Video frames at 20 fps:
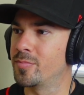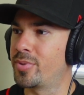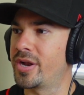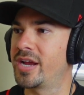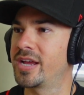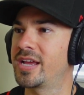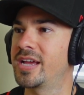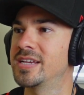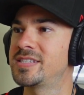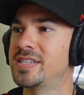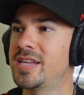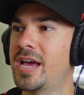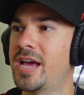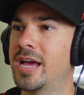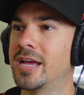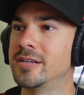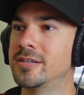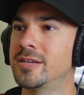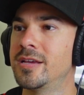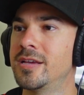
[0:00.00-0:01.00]
But I guess
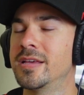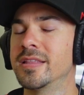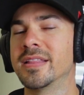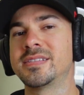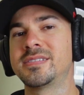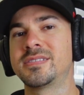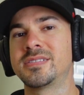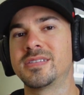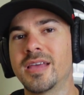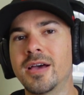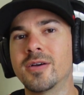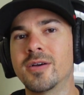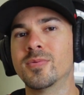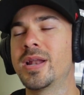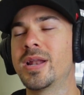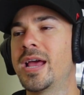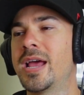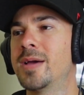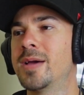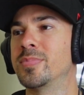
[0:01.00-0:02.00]
not. That's not
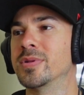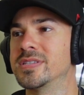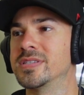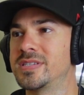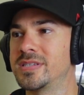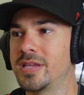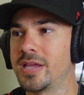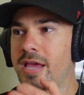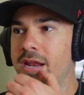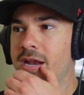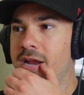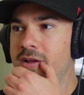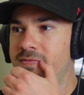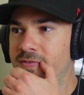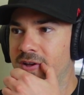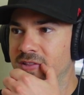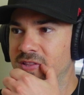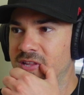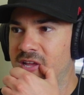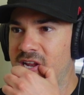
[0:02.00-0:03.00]
what happens. And I
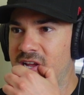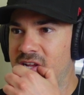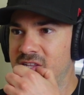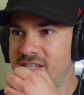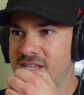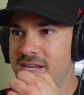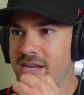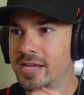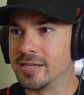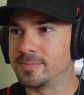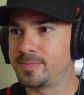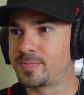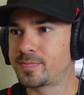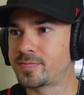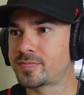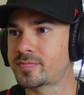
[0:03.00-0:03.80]
found that out today.